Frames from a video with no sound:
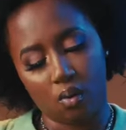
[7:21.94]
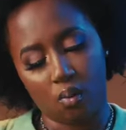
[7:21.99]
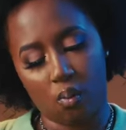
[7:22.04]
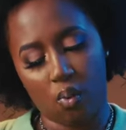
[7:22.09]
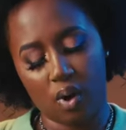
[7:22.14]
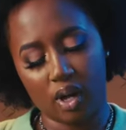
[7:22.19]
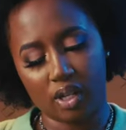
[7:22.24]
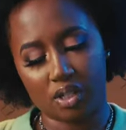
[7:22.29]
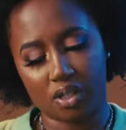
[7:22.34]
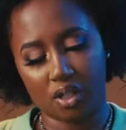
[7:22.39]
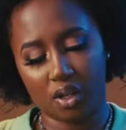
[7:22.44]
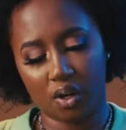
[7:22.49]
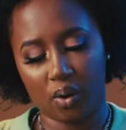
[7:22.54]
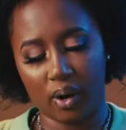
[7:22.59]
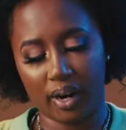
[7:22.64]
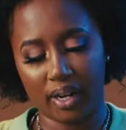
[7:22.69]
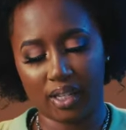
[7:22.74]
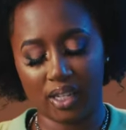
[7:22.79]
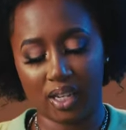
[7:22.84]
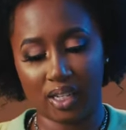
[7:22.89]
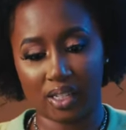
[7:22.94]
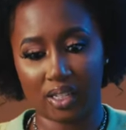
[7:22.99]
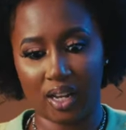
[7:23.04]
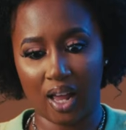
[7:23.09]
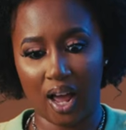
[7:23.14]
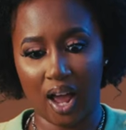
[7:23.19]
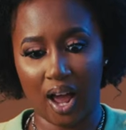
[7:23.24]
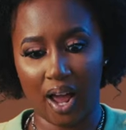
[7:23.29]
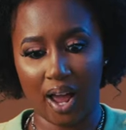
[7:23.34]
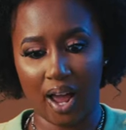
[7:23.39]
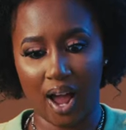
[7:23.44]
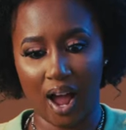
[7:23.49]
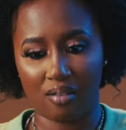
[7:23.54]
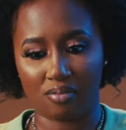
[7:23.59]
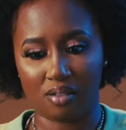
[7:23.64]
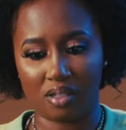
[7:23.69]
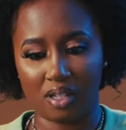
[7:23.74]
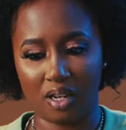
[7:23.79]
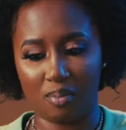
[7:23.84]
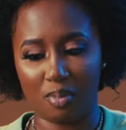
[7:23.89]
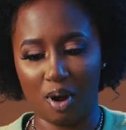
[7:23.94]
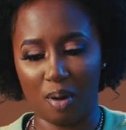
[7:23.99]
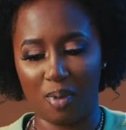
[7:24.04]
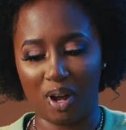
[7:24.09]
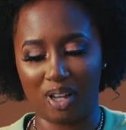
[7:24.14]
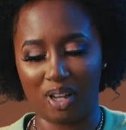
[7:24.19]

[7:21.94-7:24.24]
What's the craziest lie I've seen about